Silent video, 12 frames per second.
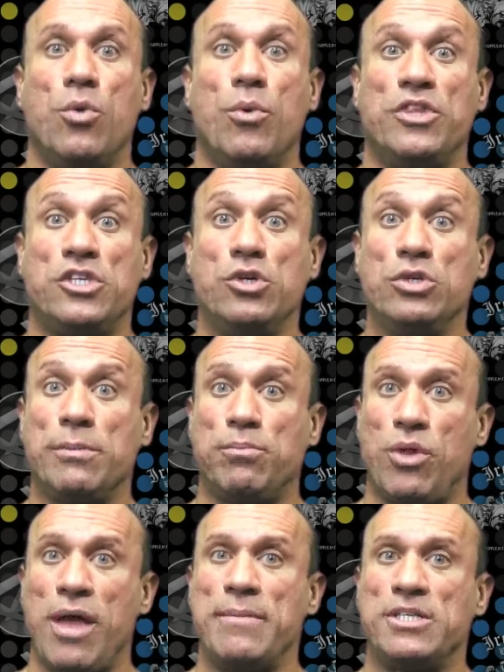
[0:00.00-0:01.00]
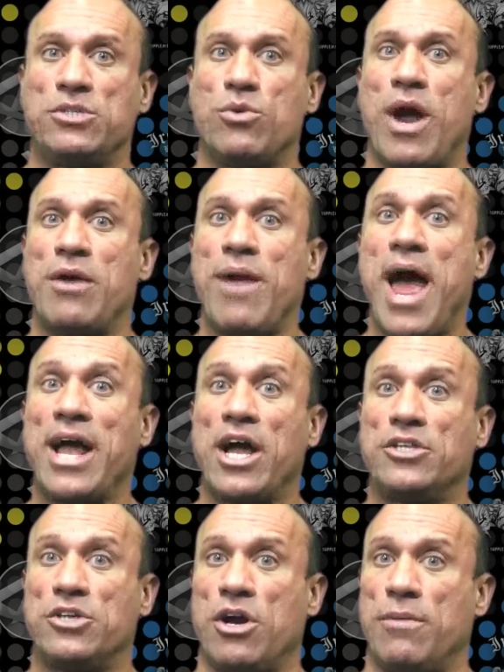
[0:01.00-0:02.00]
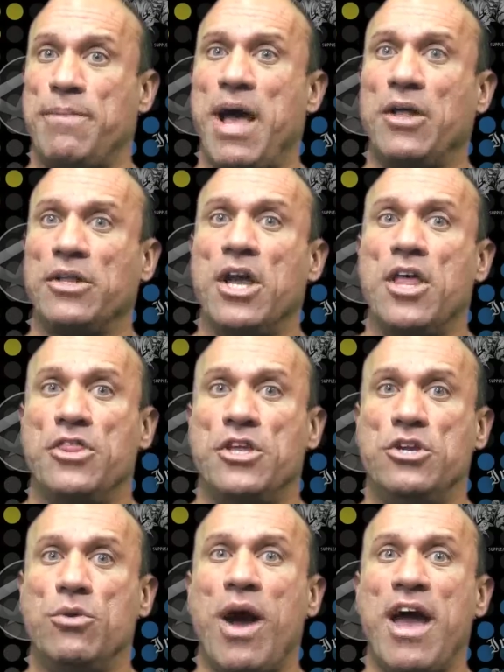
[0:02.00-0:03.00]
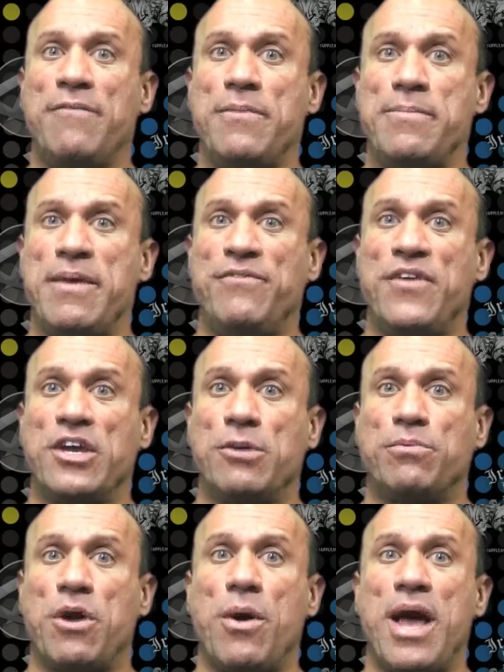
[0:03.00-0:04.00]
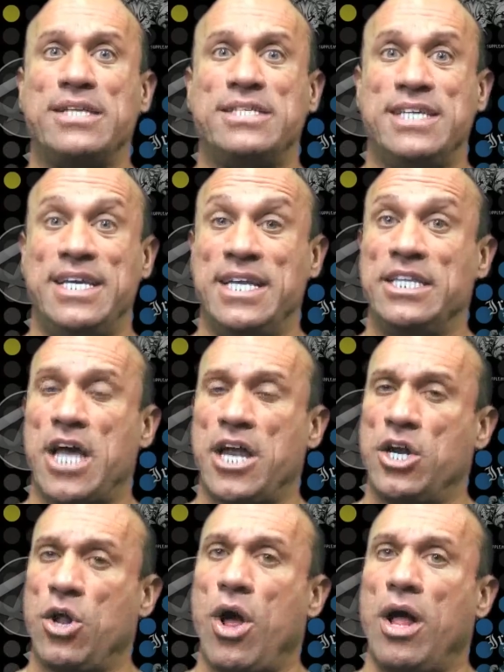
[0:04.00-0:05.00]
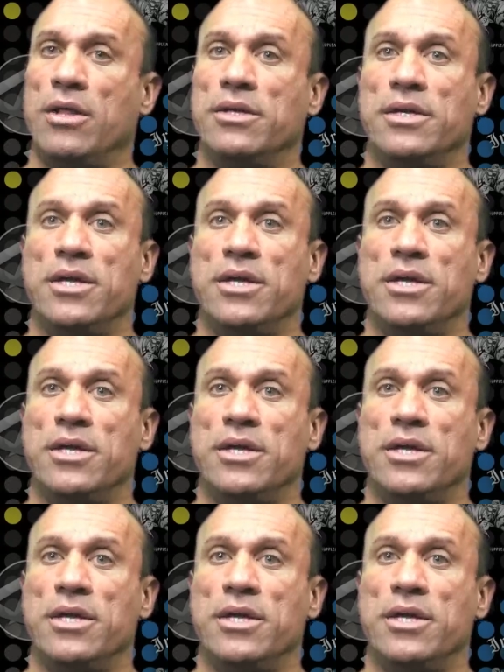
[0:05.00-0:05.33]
With two deployments to Iraq under her belt, the new IFBB Figure Pro has seen and done it all.